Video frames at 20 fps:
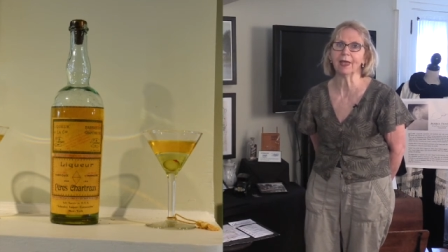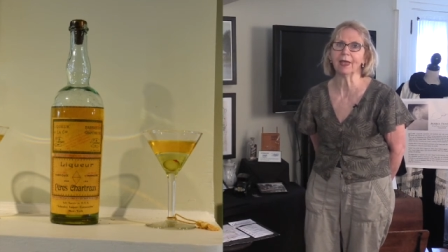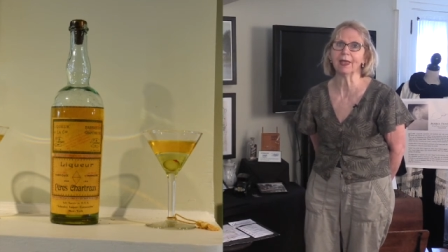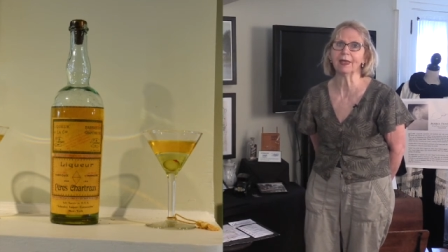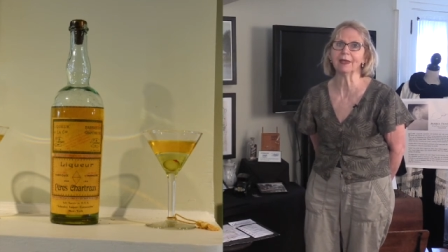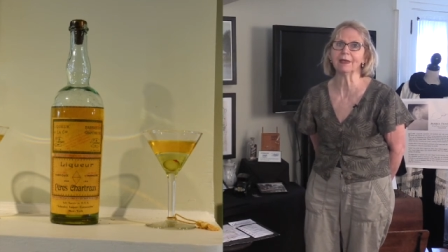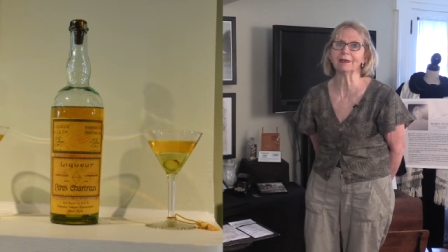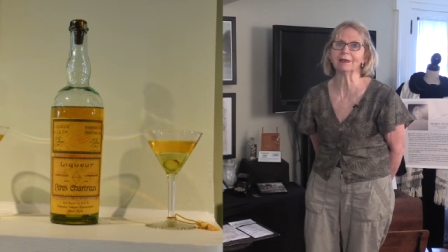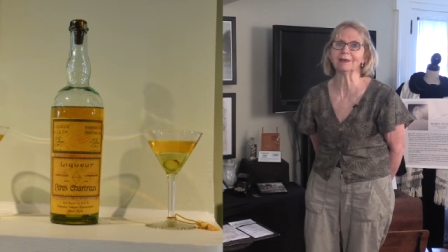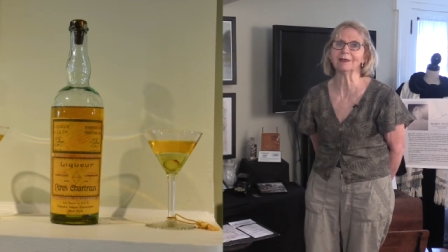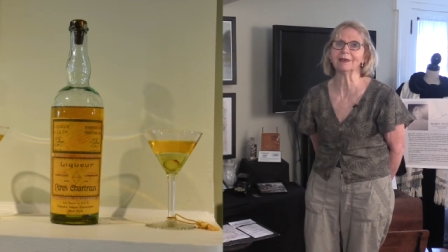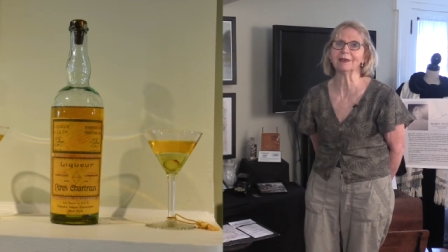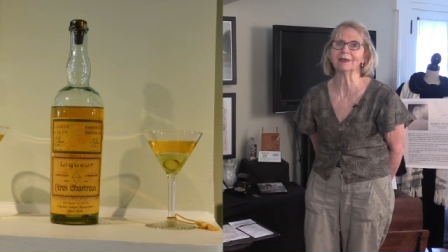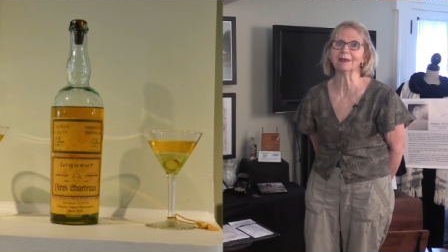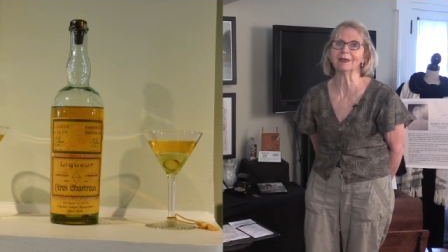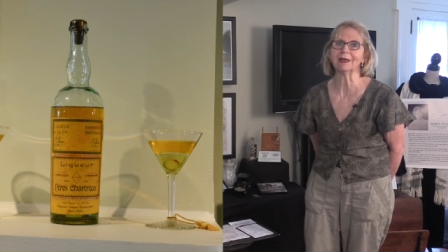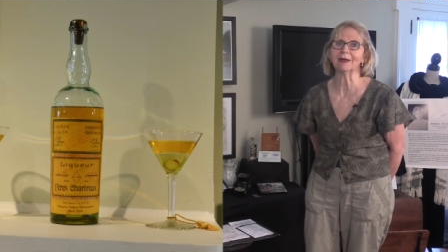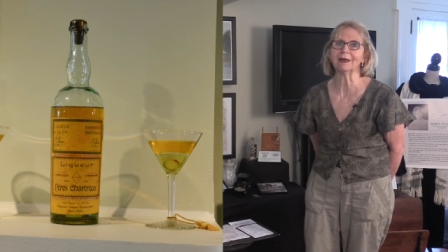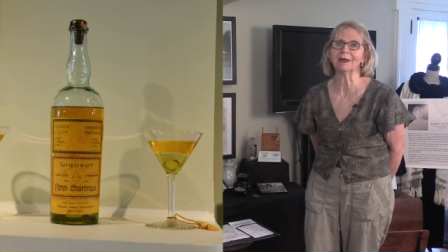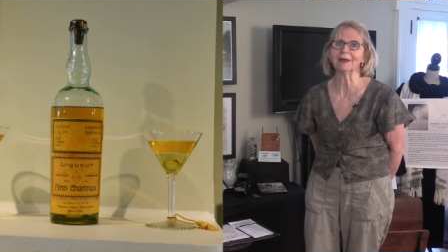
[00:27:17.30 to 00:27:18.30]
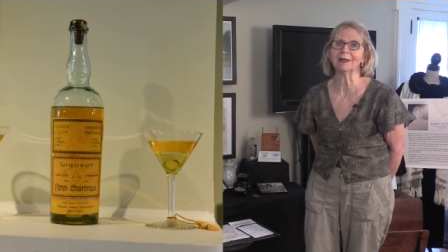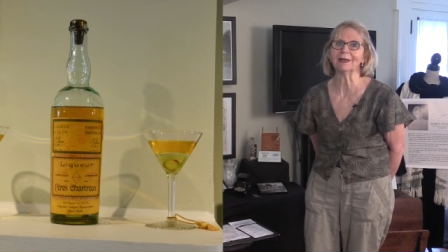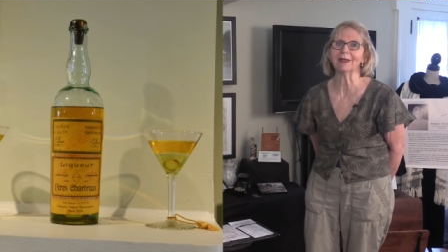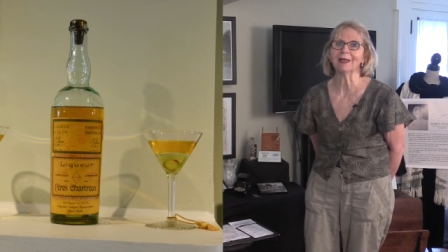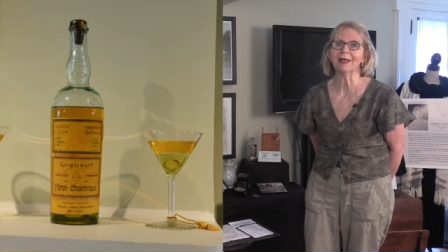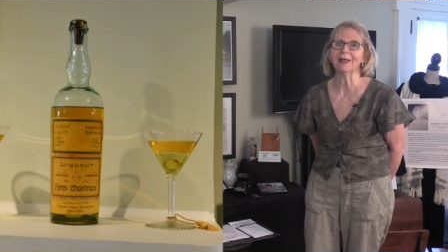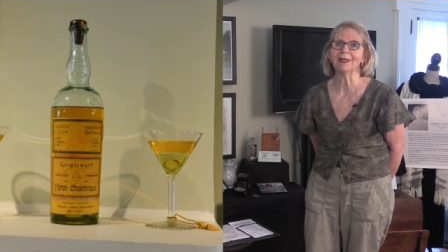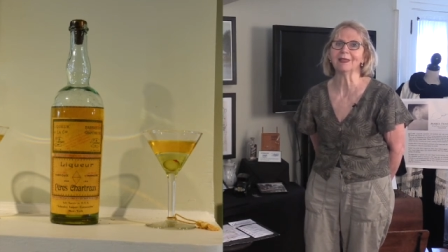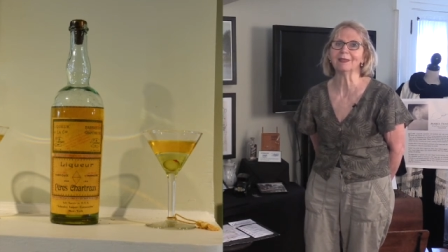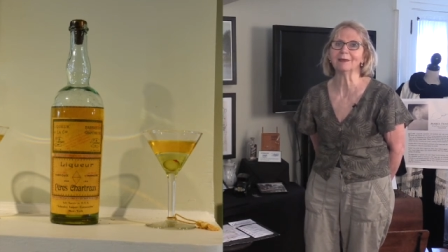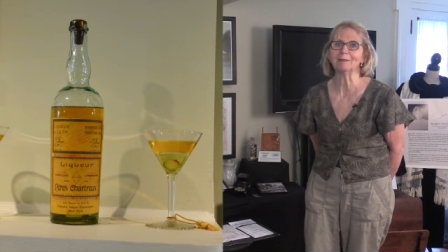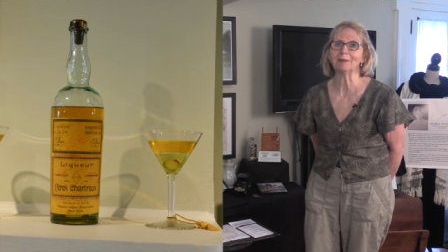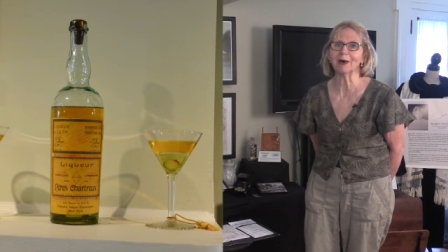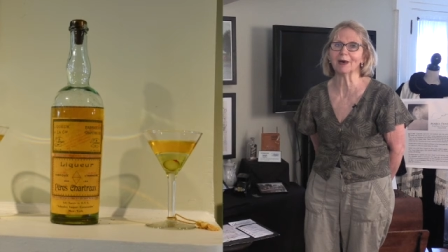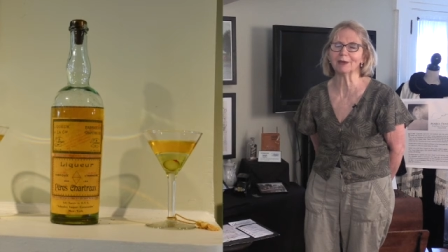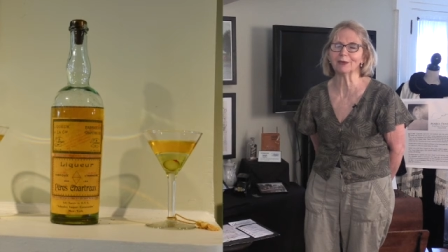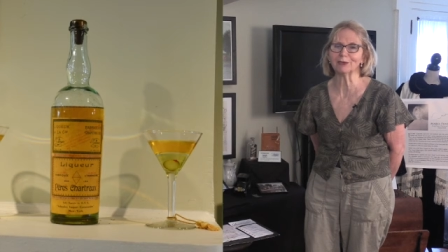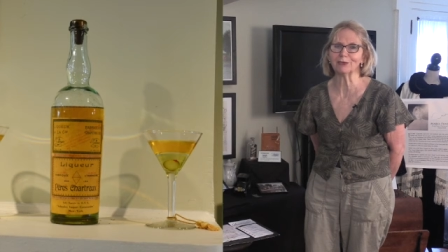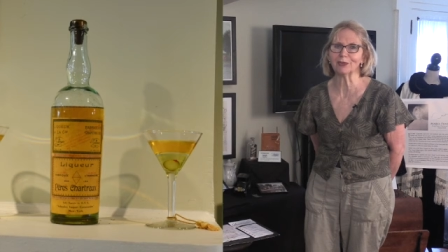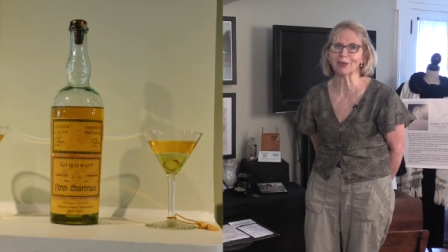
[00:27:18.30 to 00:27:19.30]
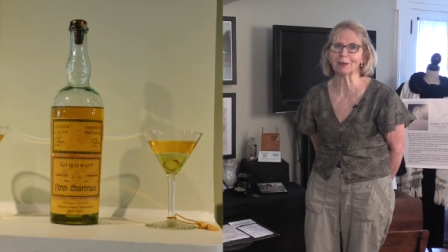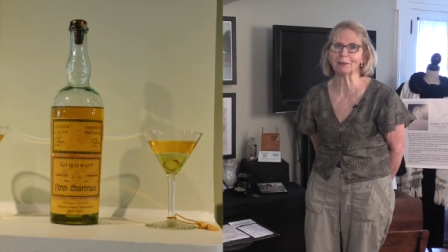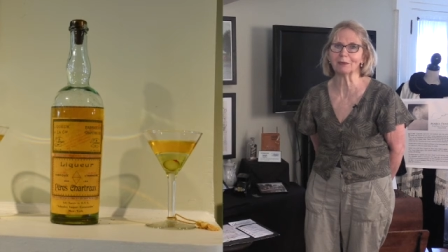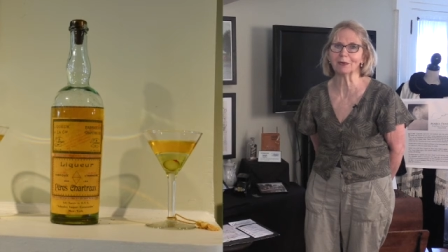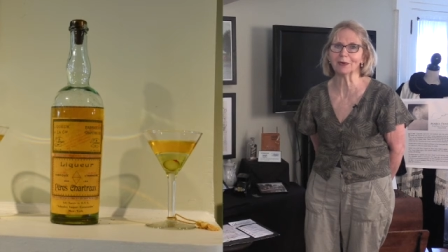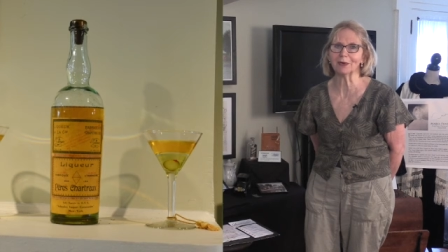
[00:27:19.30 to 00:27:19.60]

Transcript: and uh, the bottle shop